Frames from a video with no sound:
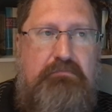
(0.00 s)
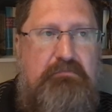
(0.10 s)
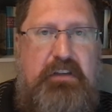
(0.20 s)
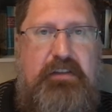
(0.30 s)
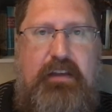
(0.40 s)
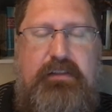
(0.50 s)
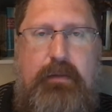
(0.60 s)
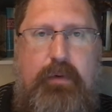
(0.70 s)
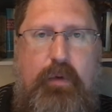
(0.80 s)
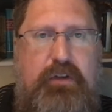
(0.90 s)
It's that
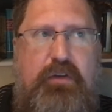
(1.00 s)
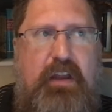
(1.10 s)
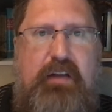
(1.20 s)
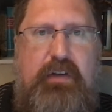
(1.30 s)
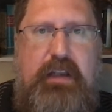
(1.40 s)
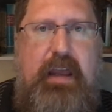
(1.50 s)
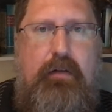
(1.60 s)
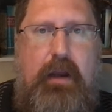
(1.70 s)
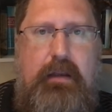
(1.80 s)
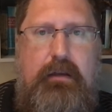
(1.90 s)
simple. We do that every day,
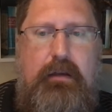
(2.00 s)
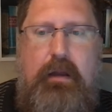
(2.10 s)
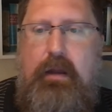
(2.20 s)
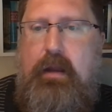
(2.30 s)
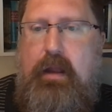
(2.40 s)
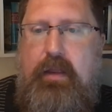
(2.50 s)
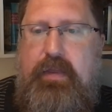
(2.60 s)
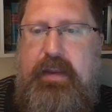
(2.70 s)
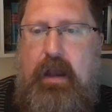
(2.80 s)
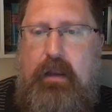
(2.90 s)
right?
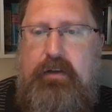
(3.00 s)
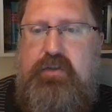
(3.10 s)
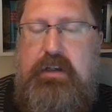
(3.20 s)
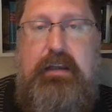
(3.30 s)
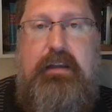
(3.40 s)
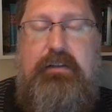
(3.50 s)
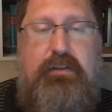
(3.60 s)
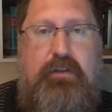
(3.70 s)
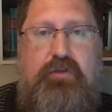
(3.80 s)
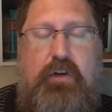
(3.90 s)
Theology
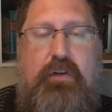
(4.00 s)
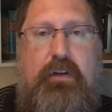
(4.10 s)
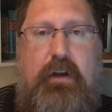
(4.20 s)
is a general